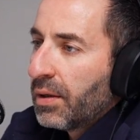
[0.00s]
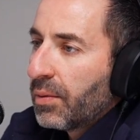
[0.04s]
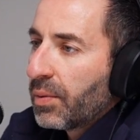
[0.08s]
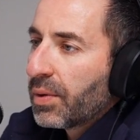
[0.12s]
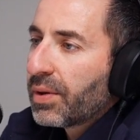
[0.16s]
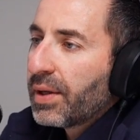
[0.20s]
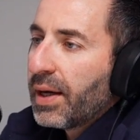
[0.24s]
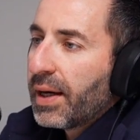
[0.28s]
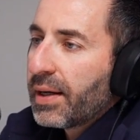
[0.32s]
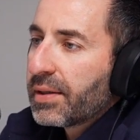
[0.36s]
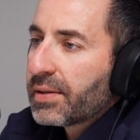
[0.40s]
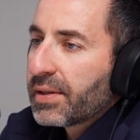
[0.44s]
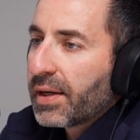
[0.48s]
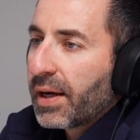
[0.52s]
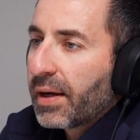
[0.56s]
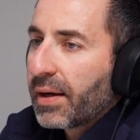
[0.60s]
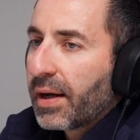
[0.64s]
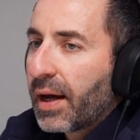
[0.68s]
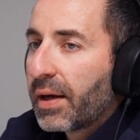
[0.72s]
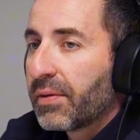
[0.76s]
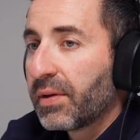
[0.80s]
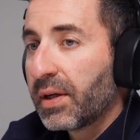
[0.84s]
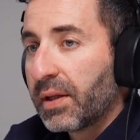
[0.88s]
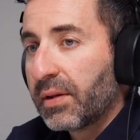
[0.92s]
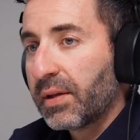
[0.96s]
Without a doubt.
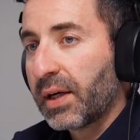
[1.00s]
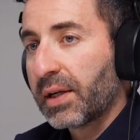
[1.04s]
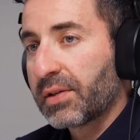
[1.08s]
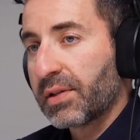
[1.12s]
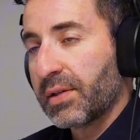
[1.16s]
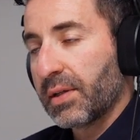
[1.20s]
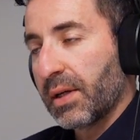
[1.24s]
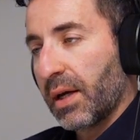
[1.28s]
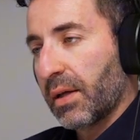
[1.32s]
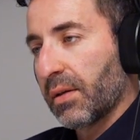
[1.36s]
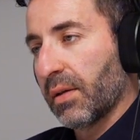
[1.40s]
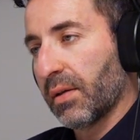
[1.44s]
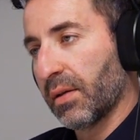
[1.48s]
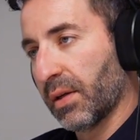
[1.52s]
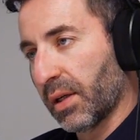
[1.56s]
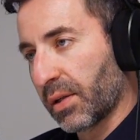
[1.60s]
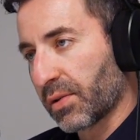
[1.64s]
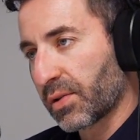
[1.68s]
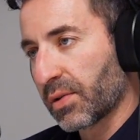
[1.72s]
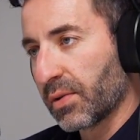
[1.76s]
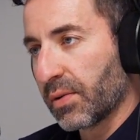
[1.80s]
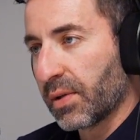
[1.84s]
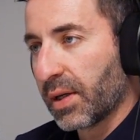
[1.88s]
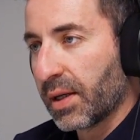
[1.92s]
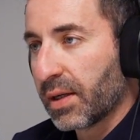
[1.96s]
And then that's the other thing
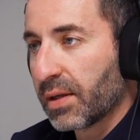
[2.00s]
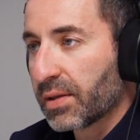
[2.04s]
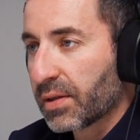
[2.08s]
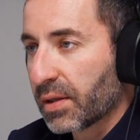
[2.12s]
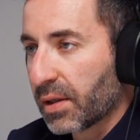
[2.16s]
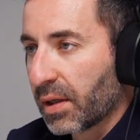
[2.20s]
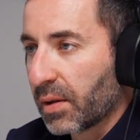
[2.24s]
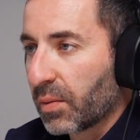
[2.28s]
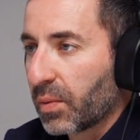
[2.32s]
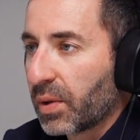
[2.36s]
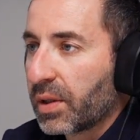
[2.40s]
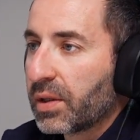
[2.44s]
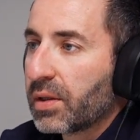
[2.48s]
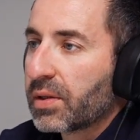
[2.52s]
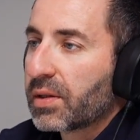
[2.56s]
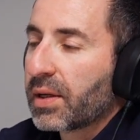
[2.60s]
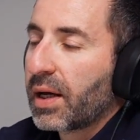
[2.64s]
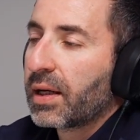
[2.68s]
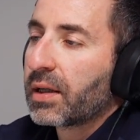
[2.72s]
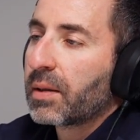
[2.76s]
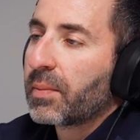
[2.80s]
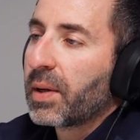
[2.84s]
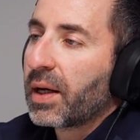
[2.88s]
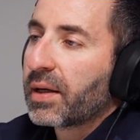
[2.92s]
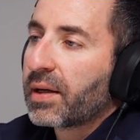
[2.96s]
too then, isn't it? When you're
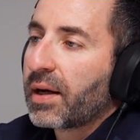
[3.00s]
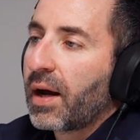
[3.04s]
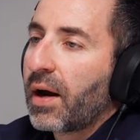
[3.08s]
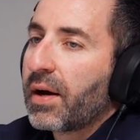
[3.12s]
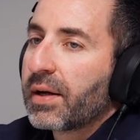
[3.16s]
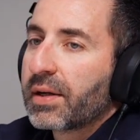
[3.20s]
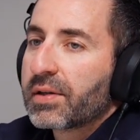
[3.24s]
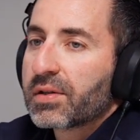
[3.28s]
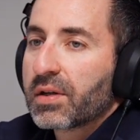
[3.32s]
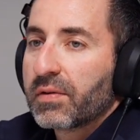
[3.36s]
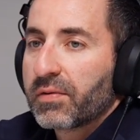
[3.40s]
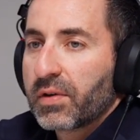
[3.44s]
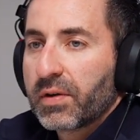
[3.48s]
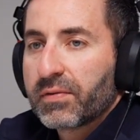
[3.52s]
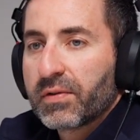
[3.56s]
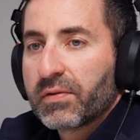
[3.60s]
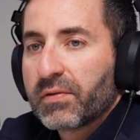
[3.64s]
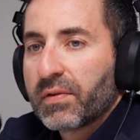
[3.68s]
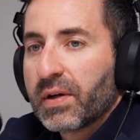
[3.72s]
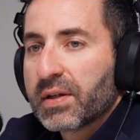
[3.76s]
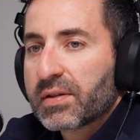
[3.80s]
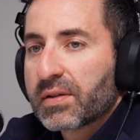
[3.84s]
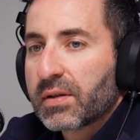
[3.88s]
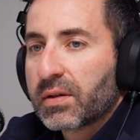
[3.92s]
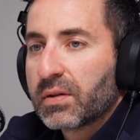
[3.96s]
saying about carrying yourself, I've
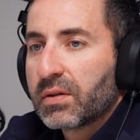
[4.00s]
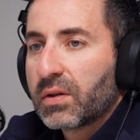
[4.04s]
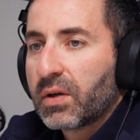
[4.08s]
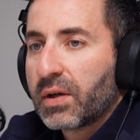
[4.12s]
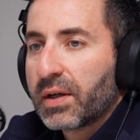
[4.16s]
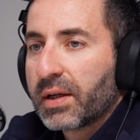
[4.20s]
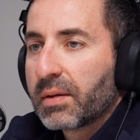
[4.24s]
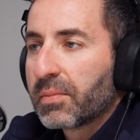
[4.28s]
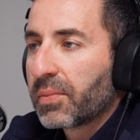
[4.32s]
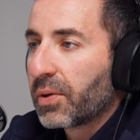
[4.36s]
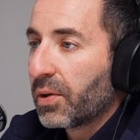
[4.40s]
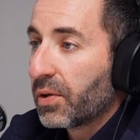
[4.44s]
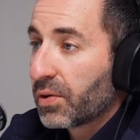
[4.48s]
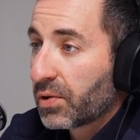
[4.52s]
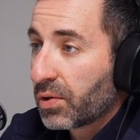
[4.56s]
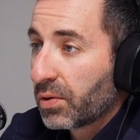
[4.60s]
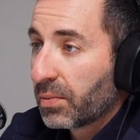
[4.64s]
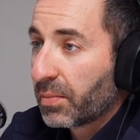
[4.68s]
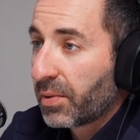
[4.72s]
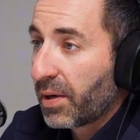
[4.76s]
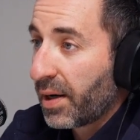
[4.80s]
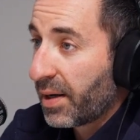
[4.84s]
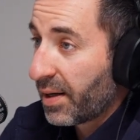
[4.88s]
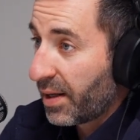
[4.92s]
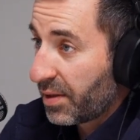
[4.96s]
invested a lot in personal
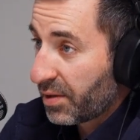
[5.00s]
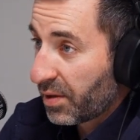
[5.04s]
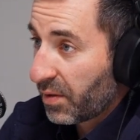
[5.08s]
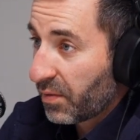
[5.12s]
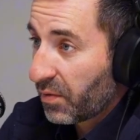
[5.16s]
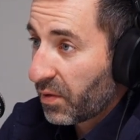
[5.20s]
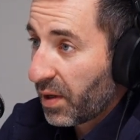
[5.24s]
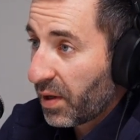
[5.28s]
brand as